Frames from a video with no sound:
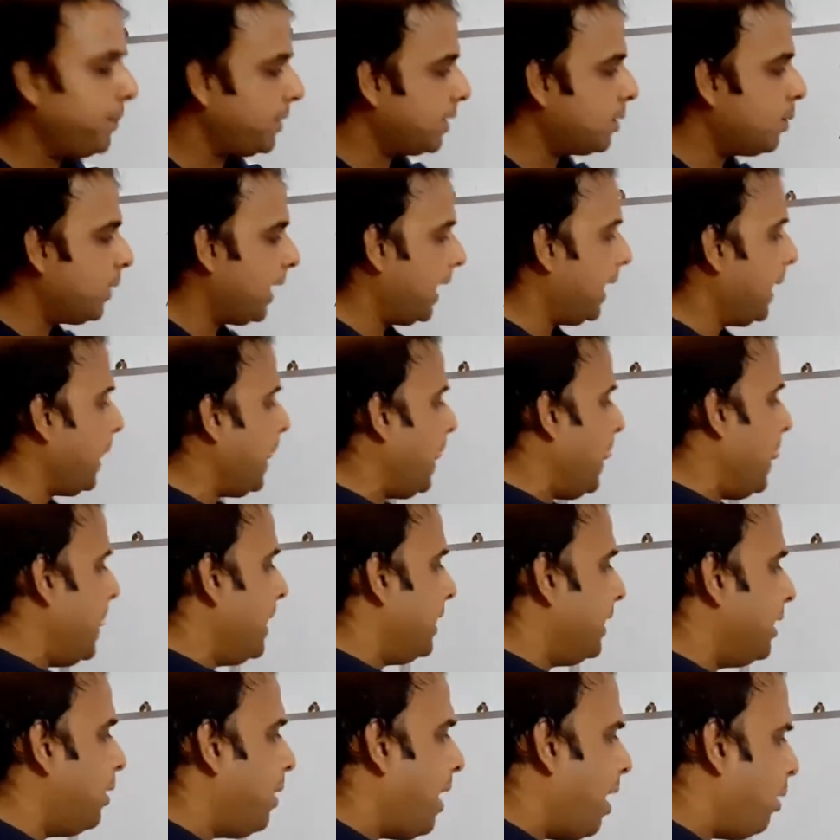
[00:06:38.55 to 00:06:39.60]
Okay,
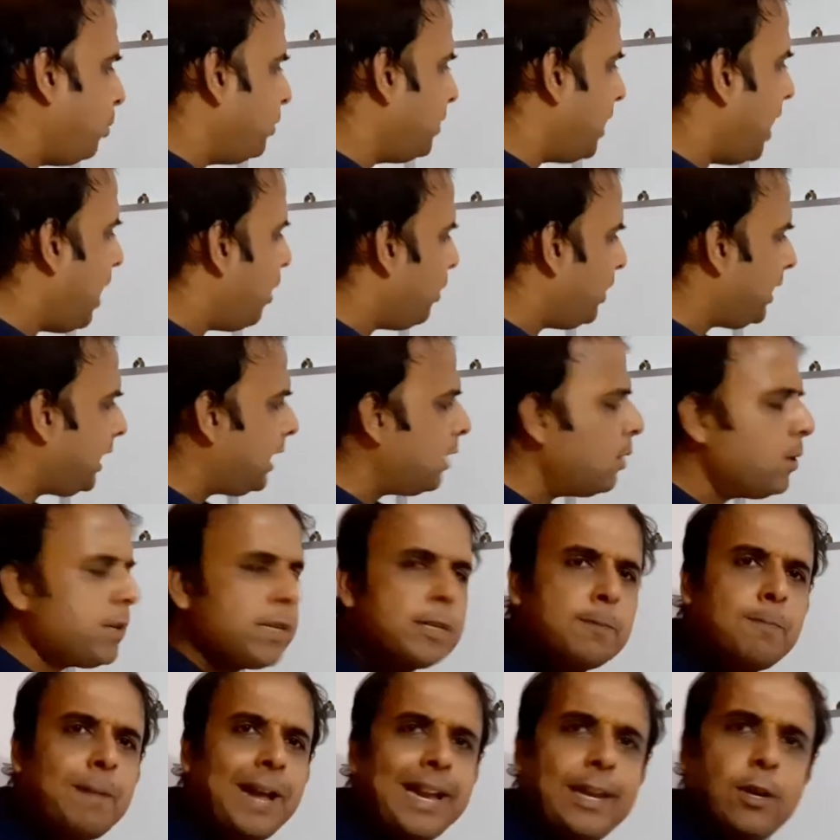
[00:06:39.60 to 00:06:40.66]
now how it looks
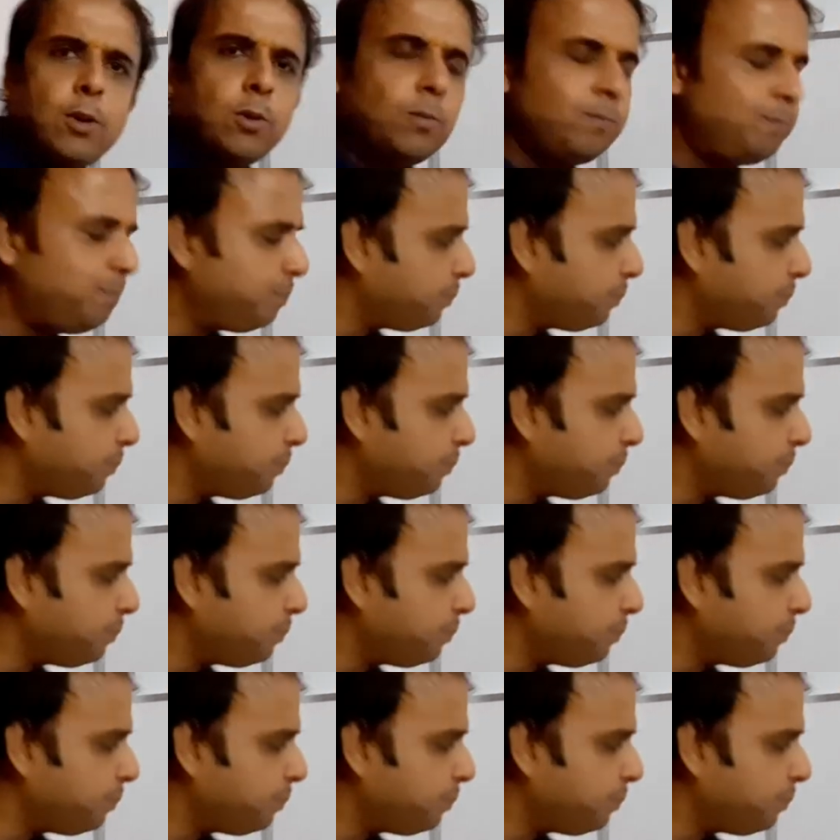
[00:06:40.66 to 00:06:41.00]
spiro.